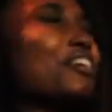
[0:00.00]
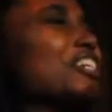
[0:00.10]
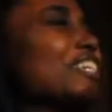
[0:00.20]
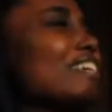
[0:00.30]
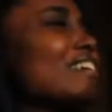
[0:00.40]
for
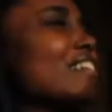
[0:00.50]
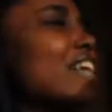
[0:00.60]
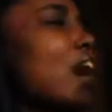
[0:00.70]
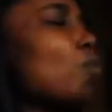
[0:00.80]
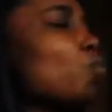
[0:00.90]
years
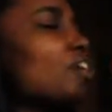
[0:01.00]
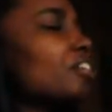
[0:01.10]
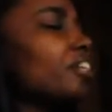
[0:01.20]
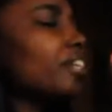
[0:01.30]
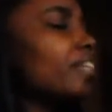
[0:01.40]
I
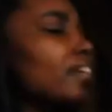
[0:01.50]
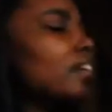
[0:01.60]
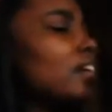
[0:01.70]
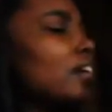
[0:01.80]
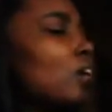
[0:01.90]
wondered
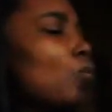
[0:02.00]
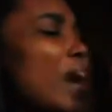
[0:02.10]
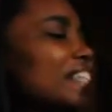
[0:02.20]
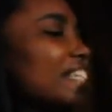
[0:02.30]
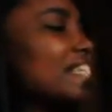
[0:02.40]

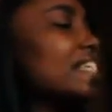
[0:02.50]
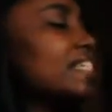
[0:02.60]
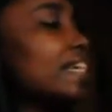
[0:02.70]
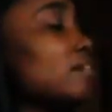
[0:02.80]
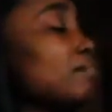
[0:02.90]
why Disney
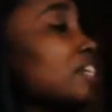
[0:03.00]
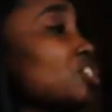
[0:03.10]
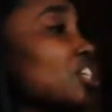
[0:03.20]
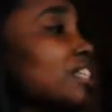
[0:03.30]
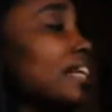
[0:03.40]
didn't
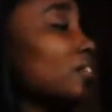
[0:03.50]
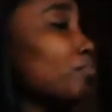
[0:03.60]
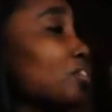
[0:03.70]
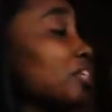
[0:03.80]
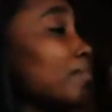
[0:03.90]
mention that the
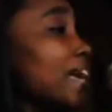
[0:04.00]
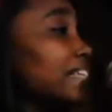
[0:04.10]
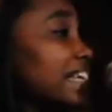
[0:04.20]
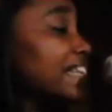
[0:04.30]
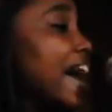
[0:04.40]
boogeyman
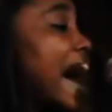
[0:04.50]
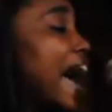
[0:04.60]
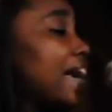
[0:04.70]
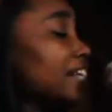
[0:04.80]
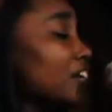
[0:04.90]
didn't
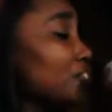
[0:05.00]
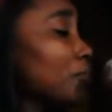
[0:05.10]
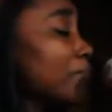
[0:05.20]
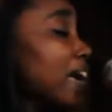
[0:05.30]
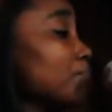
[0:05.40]
hide
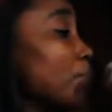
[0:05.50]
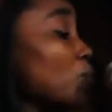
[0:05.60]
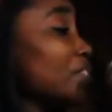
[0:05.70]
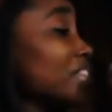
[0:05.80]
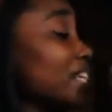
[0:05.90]
under bed
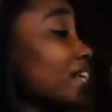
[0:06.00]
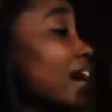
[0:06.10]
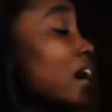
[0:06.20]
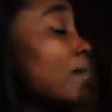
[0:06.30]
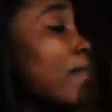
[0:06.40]
but
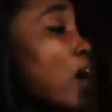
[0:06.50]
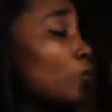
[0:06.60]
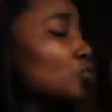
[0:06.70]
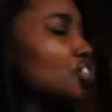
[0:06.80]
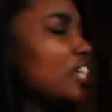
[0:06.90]
within my
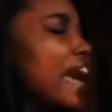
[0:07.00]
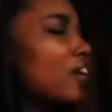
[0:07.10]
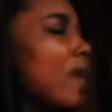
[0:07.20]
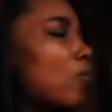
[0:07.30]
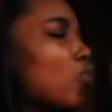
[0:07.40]
own
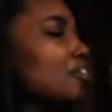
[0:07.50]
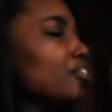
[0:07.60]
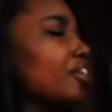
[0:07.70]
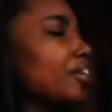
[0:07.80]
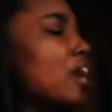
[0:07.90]
shadow. I
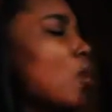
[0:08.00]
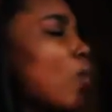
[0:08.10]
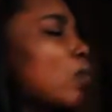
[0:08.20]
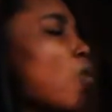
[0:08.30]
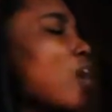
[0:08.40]
wondered
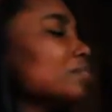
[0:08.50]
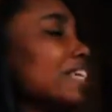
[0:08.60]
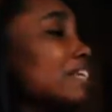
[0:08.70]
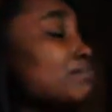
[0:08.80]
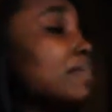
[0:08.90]
why Walt didn't